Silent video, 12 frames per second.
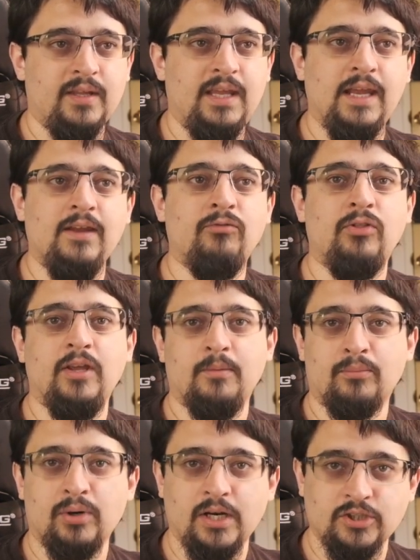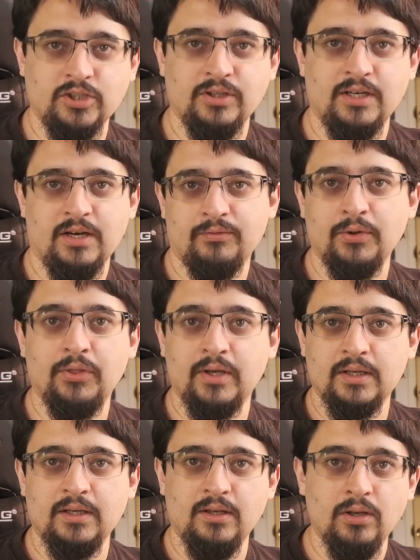give the impression that
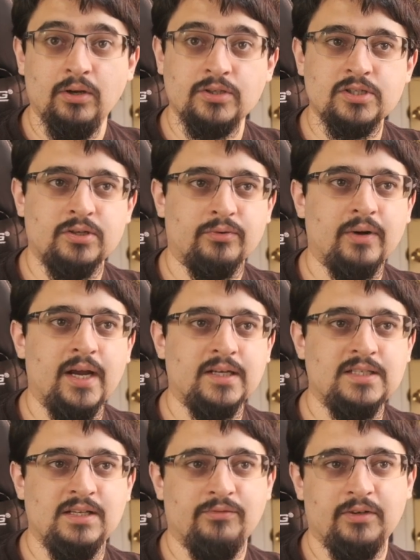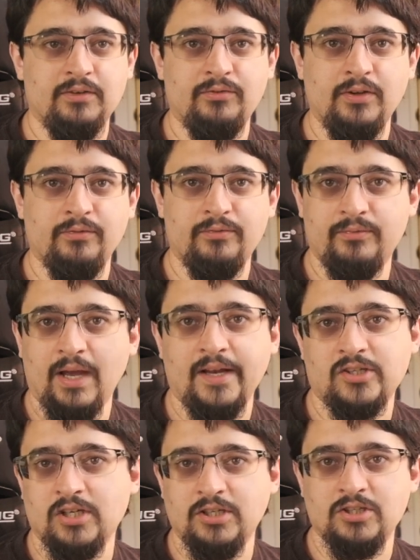everything looks correct, even if you've
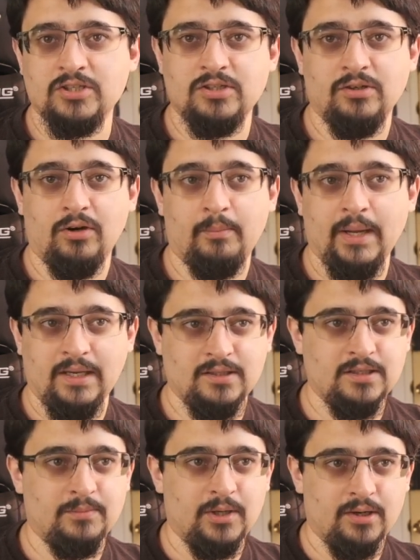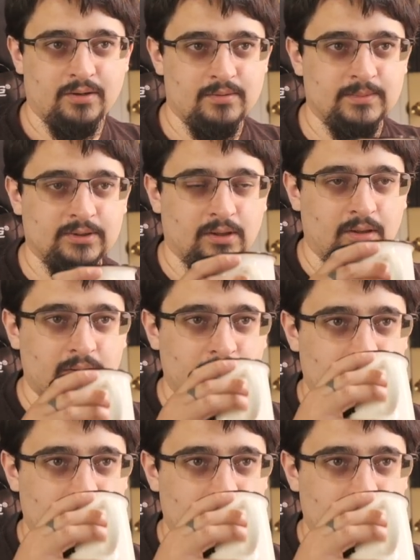actually just not painted part of the wall.